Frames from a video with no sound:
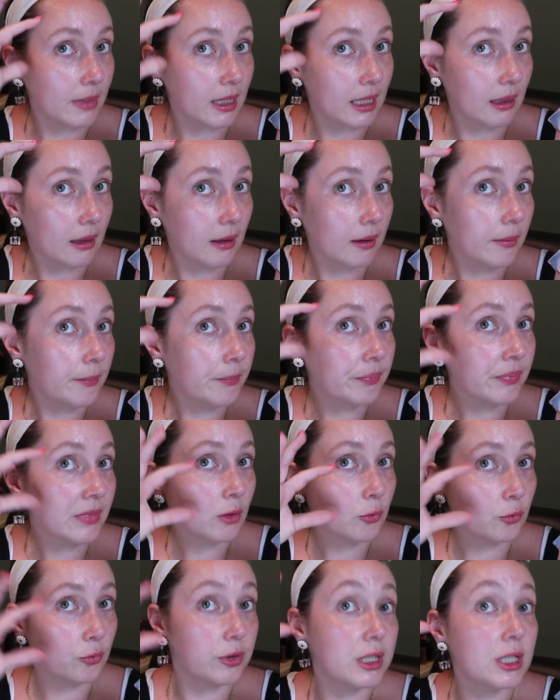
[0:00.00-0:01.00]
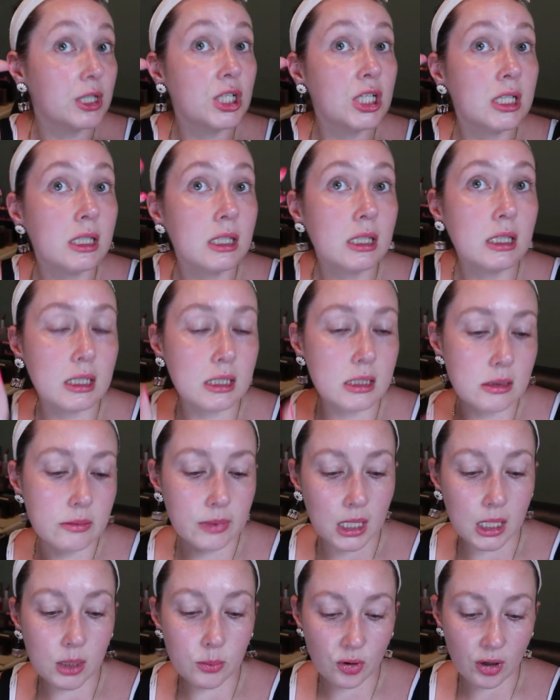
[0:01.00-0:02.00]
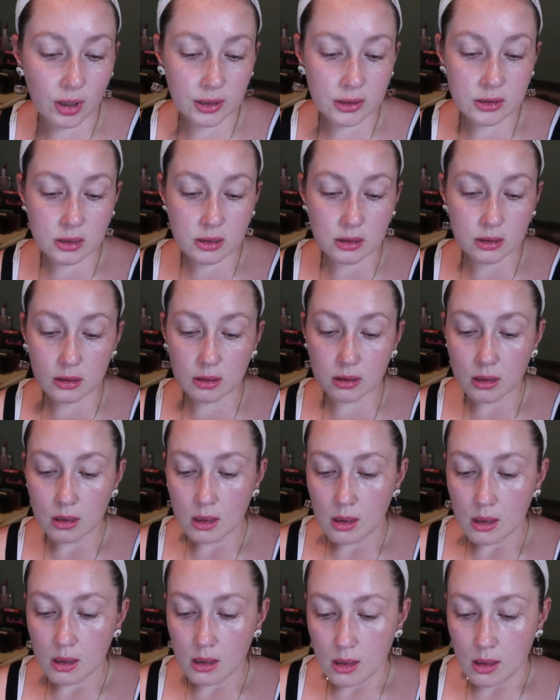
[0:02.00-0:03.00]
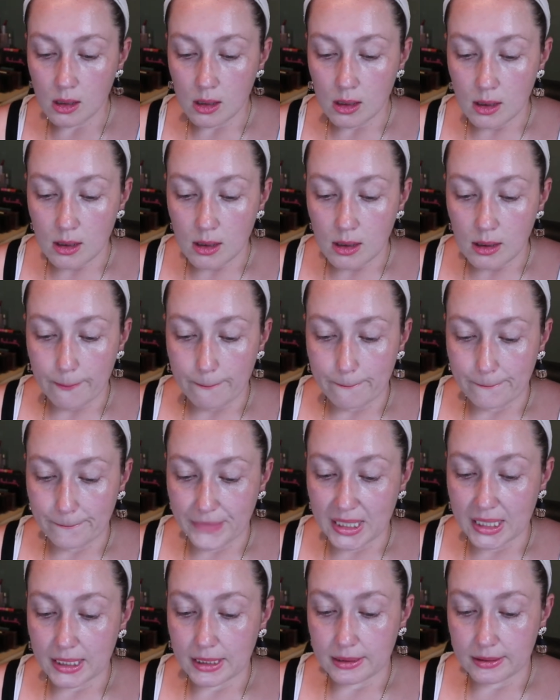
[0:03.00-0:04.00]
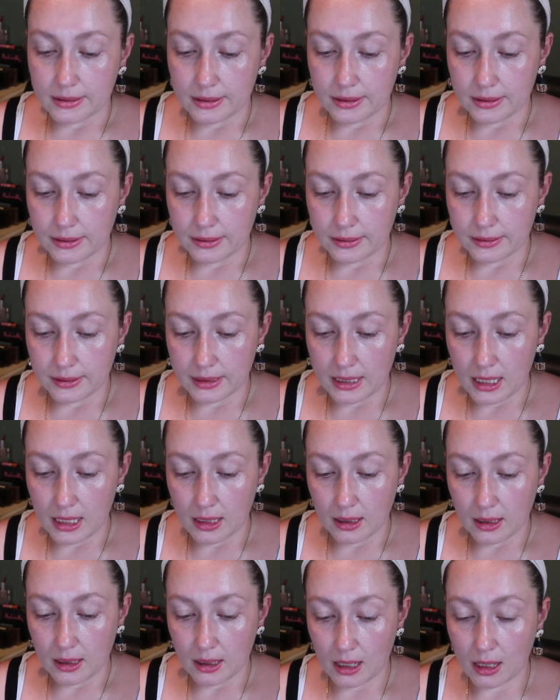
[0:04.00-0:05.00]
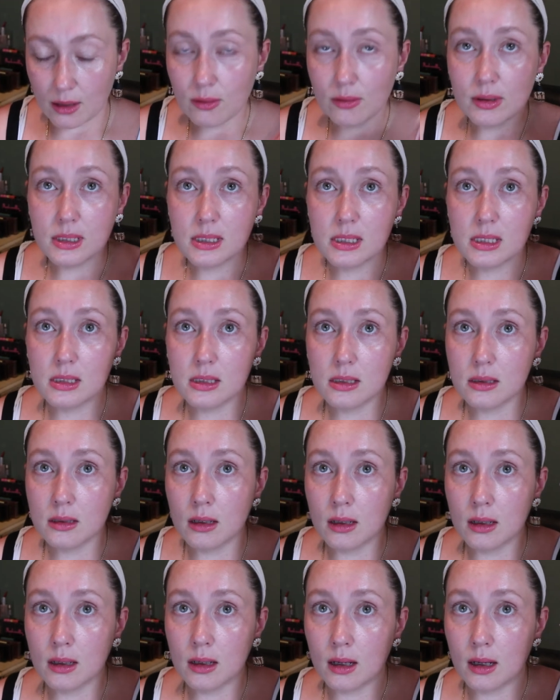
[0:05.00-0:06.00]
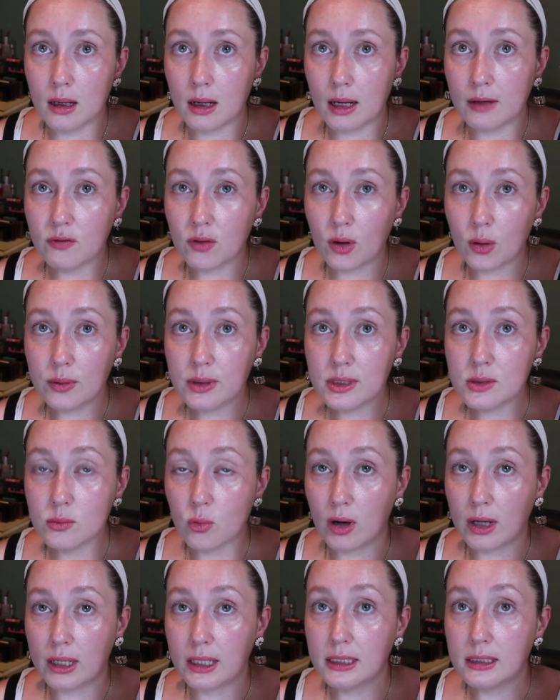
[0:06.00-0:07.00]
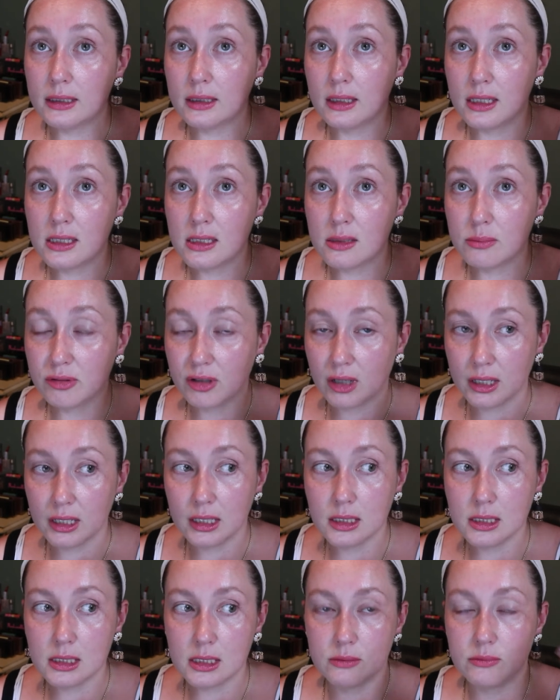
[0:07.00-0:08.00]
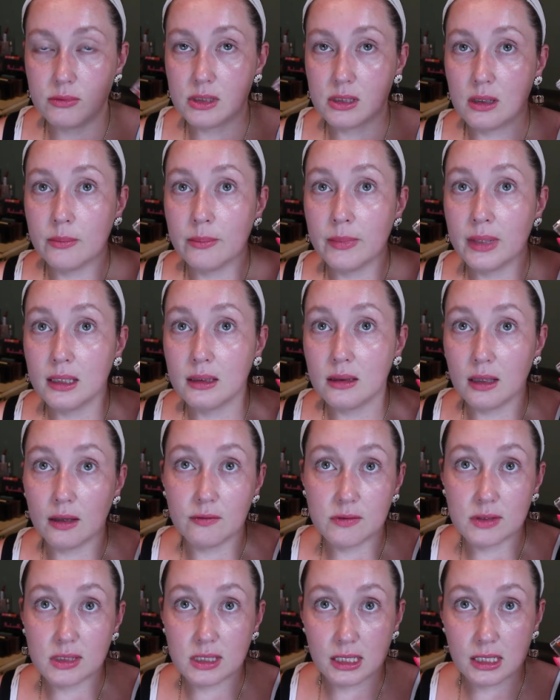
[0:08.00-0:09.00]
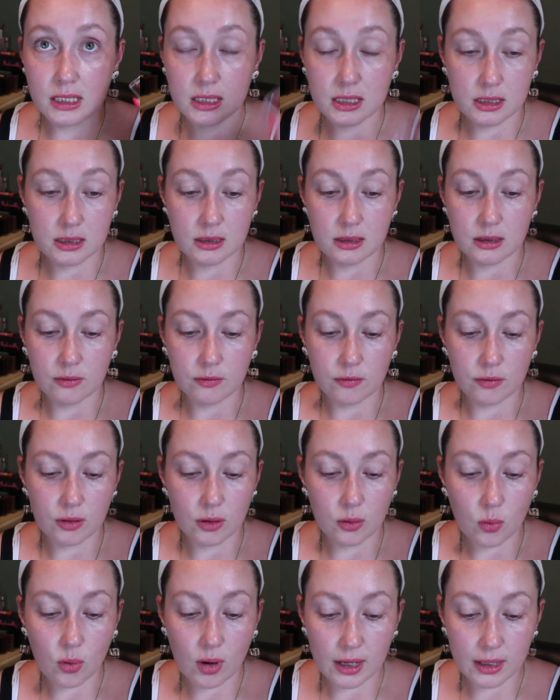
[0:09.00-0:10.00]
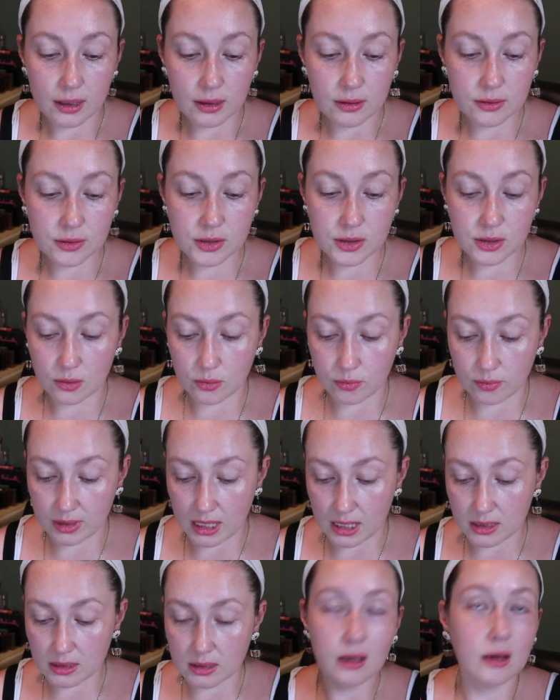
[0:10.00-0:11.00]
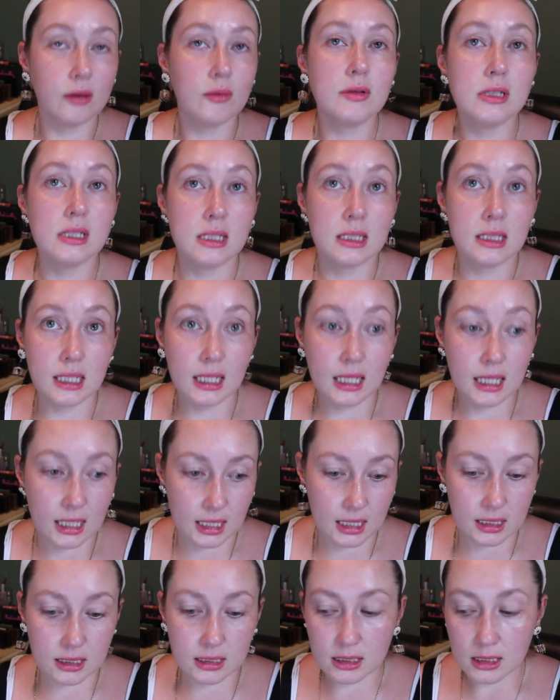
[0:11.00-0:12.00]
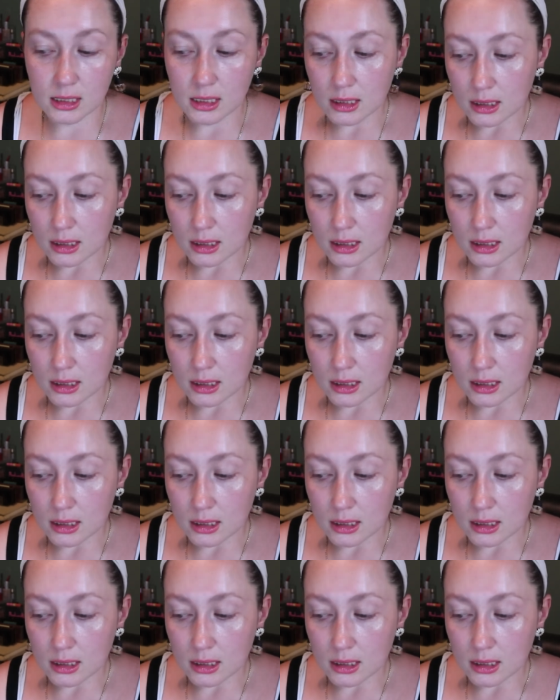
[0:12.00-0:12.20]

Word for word: like region as my bronzer. But yeah, I was, I've always wanted this product. It was on my loves list for a while. So when I saw it was in the kit,